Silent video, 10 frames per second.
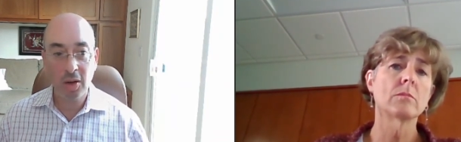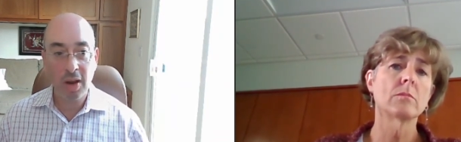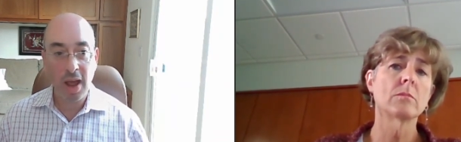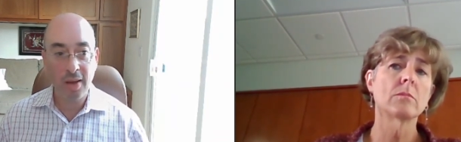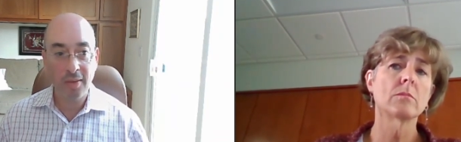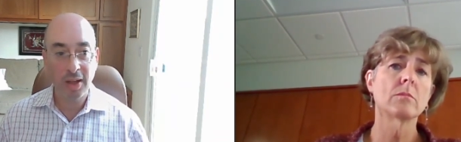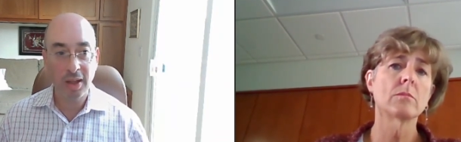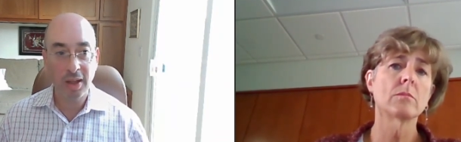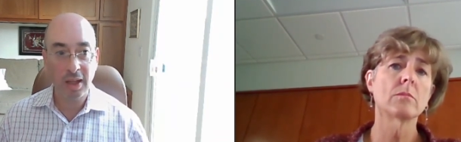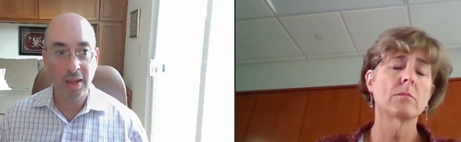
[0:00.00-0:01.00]
Speaker 1: don't have
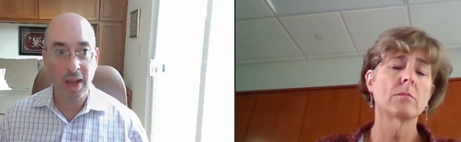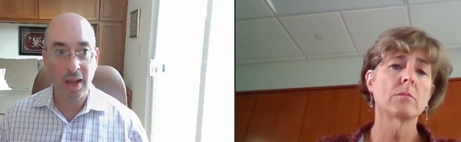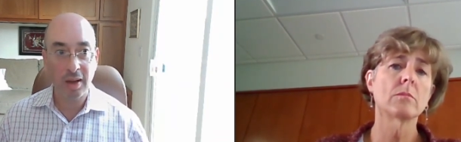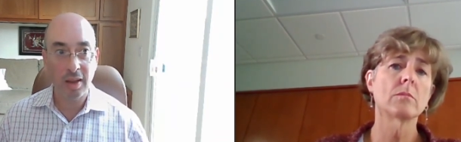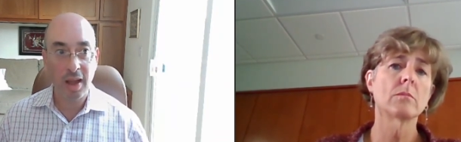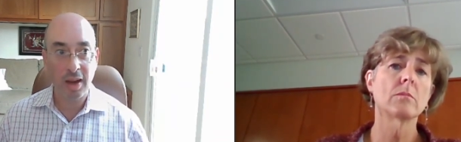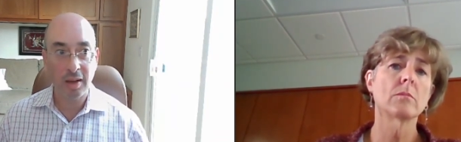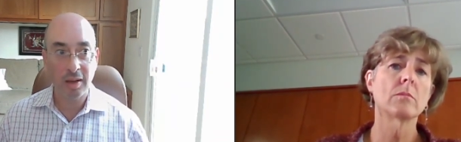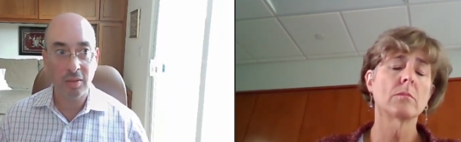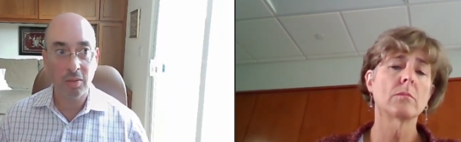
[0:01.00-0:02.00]
anything that, that
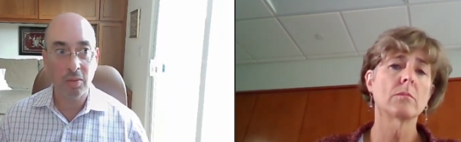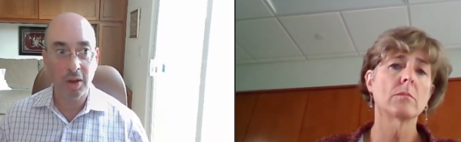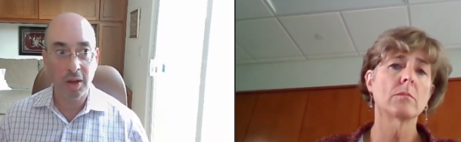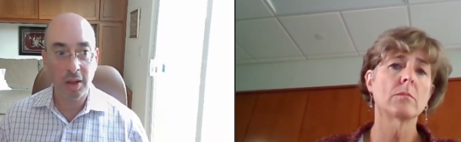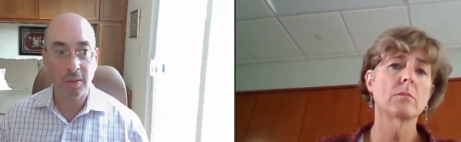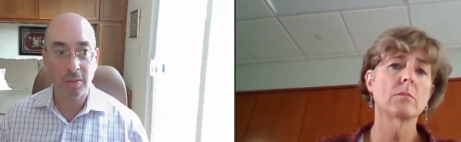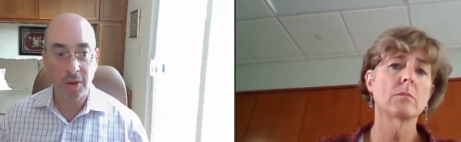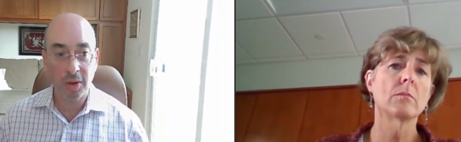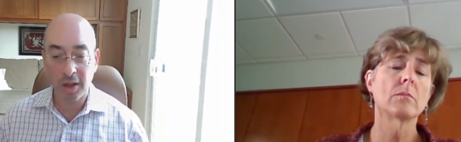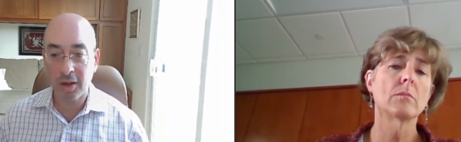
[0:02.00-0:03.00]
is really,
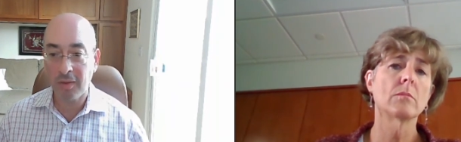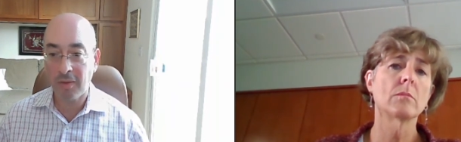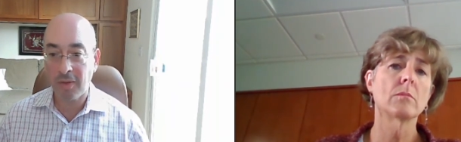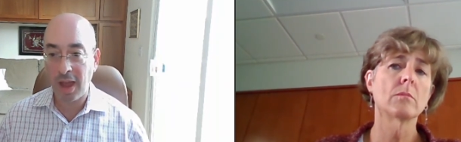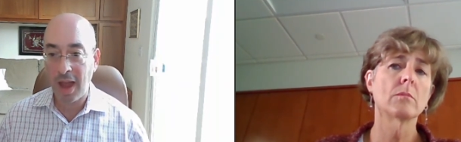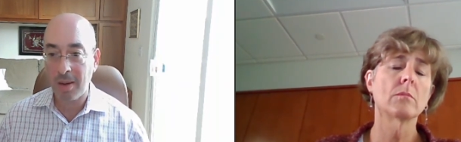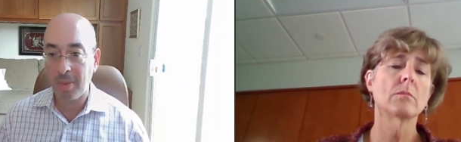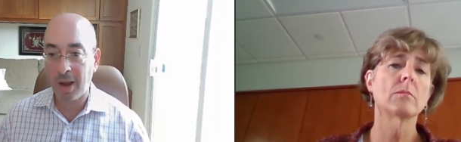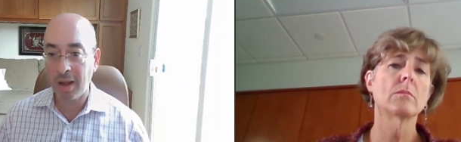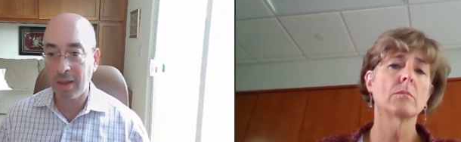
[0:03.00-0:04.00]
really good for that,
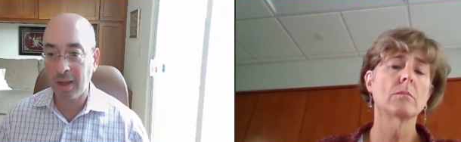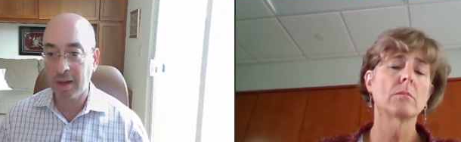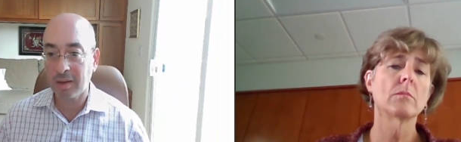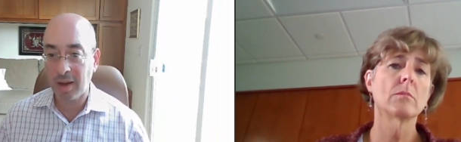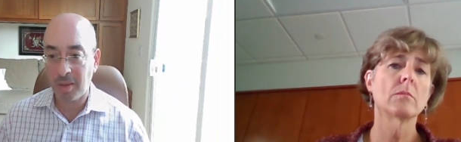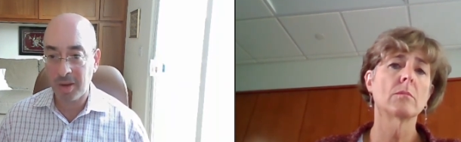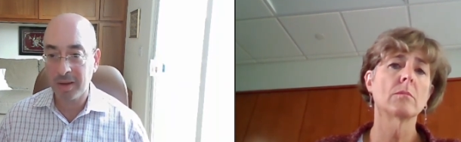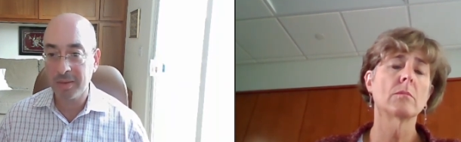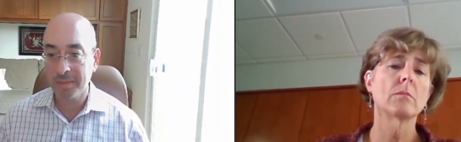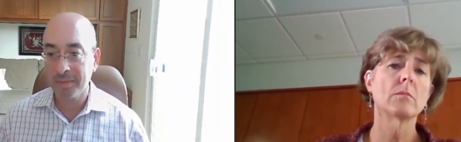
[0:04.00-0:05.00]
but I think it's coming.
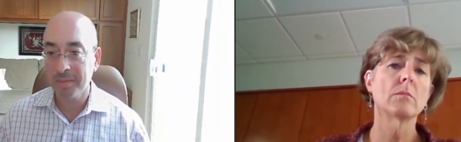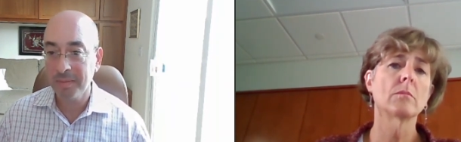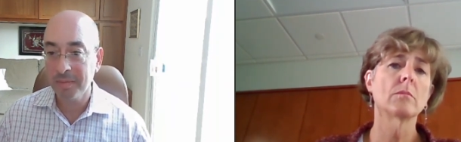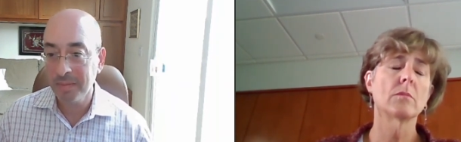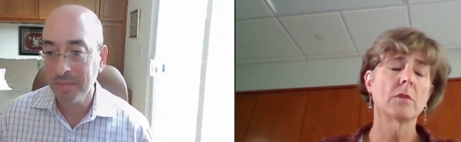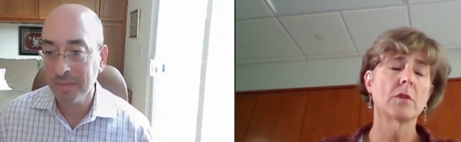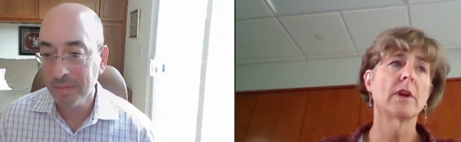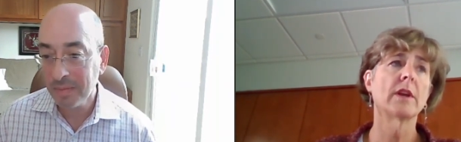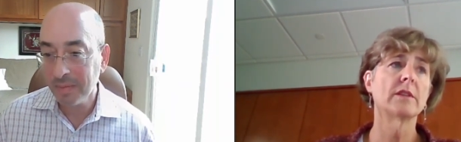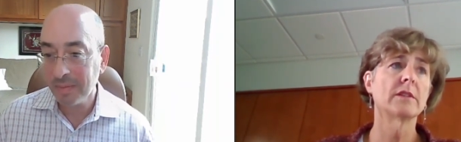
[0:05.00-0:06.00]

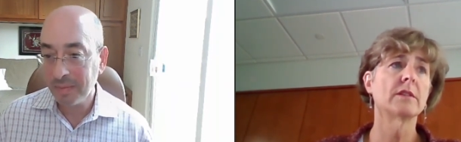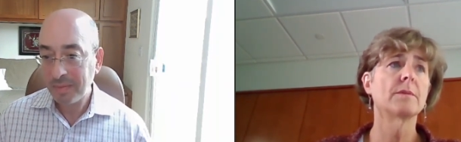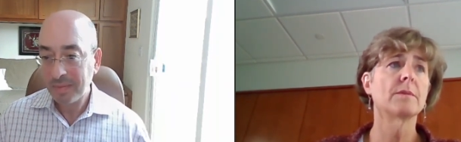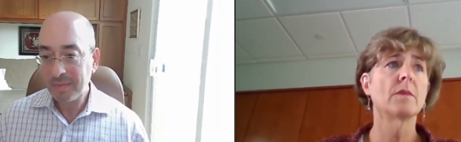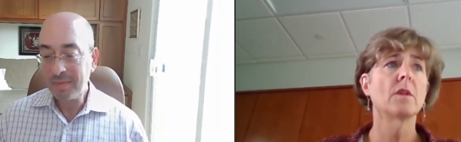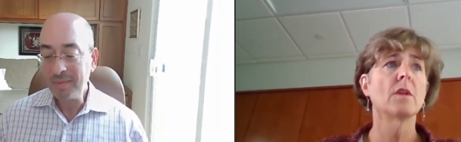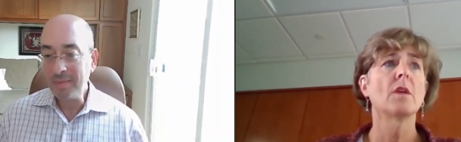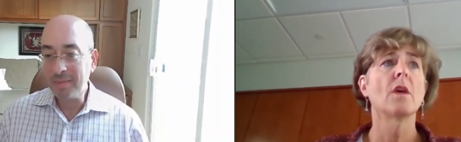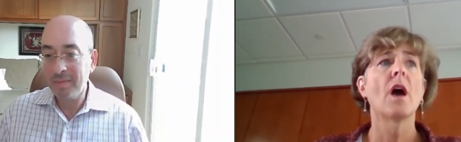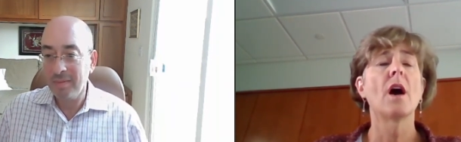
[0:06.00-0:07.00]
Speaker 2: Great.
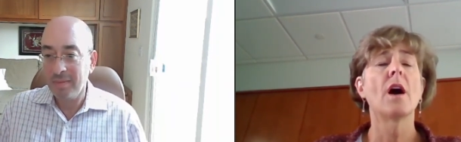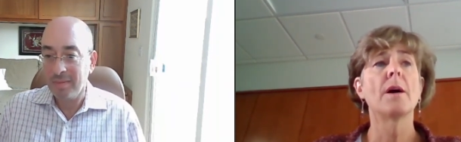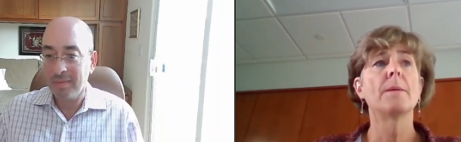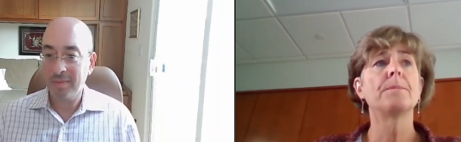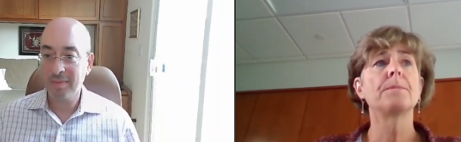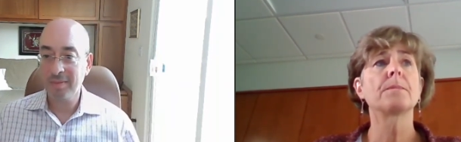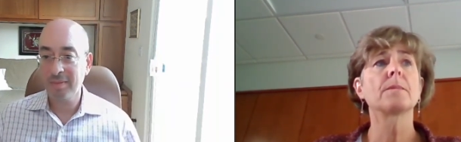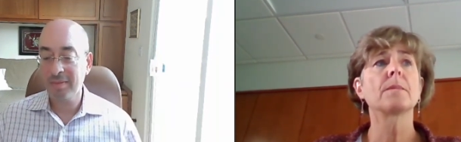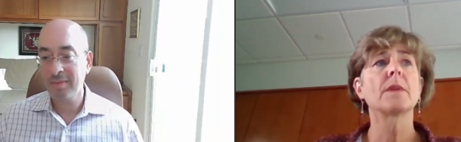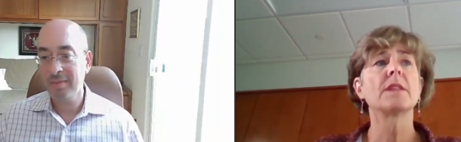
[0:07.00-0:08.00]
Um,
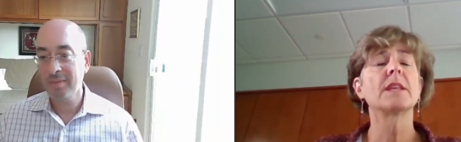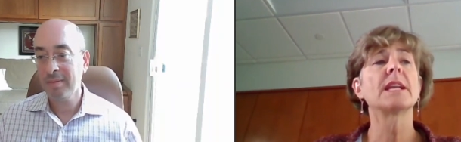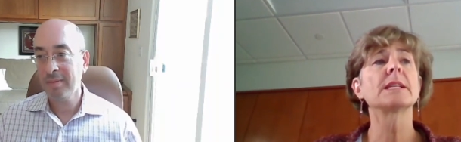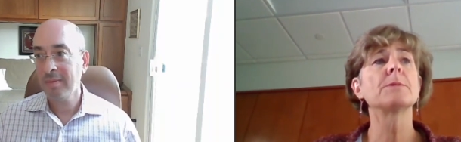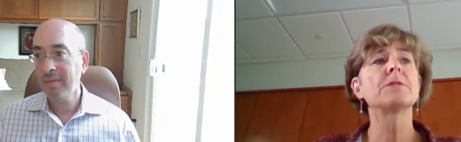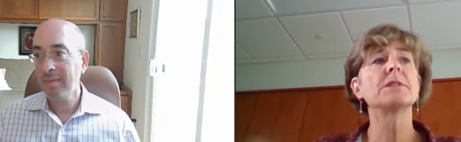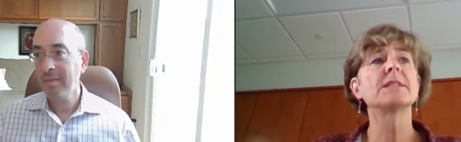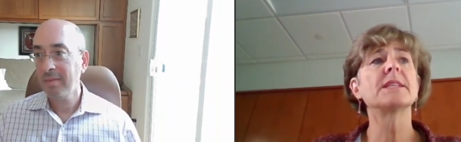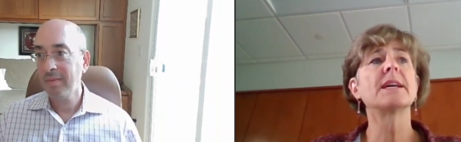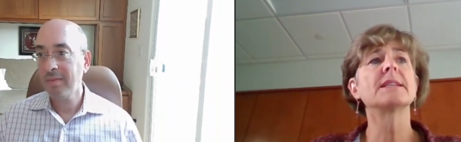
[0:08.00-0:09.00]
the next
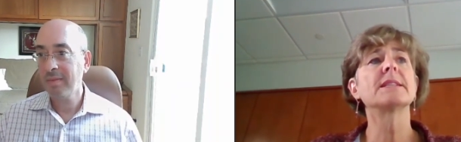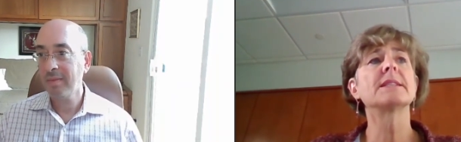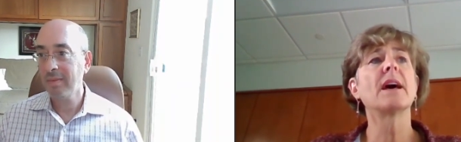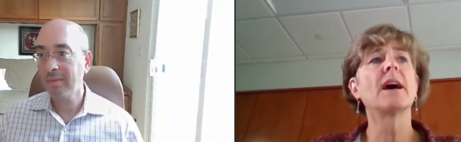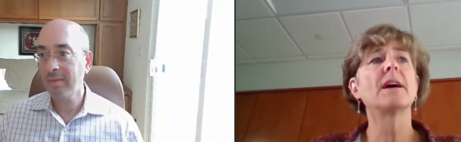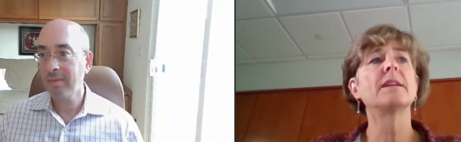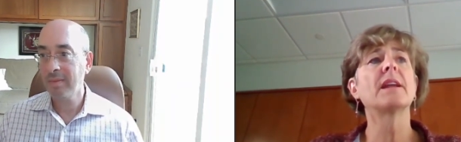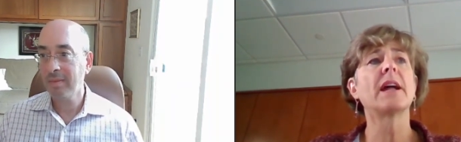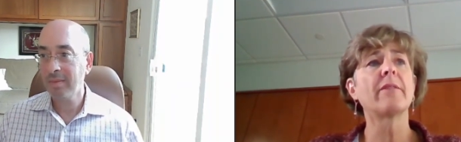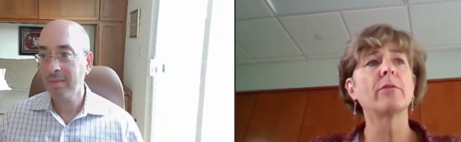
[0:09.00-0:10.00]
person says uh,
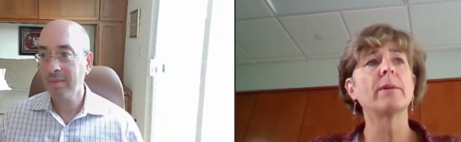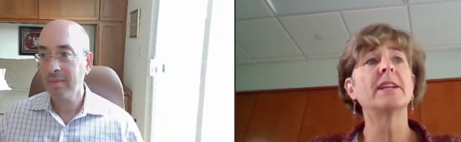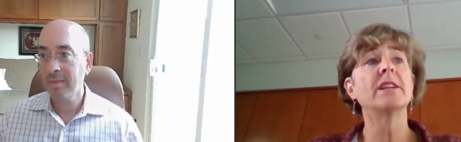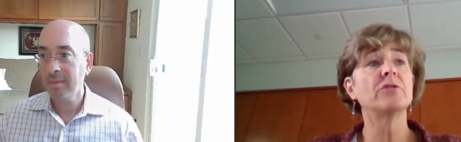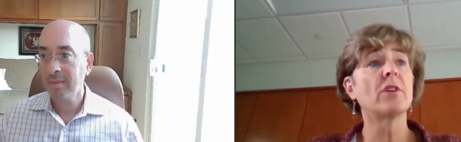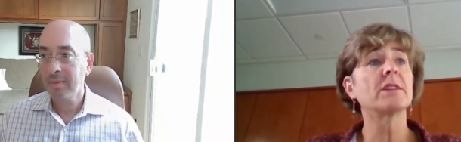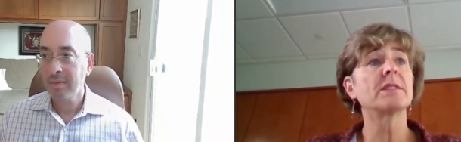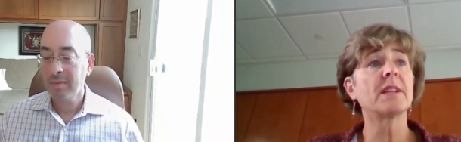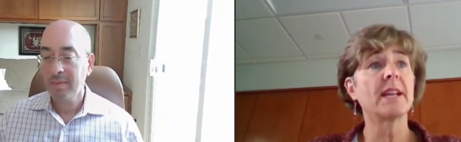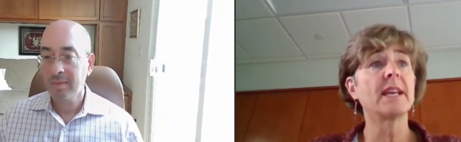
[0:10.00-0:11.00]
Not everyone in a
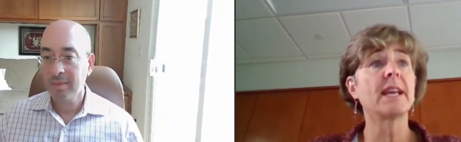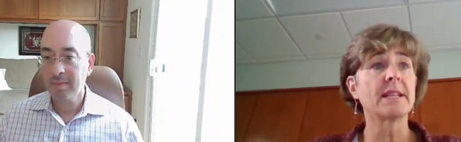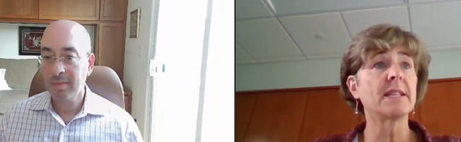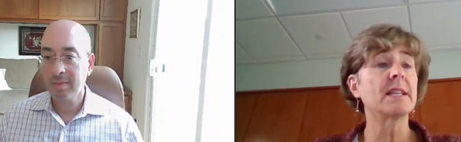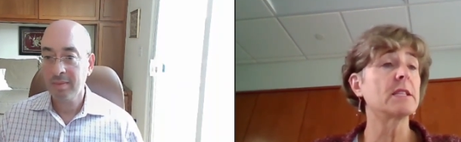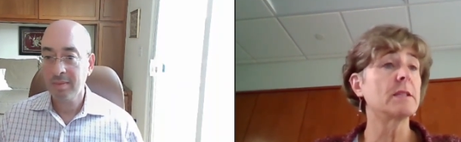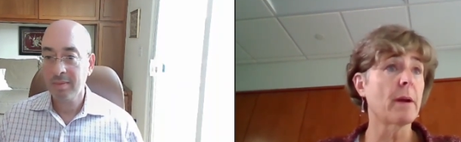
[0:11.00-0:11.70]
drug study gets the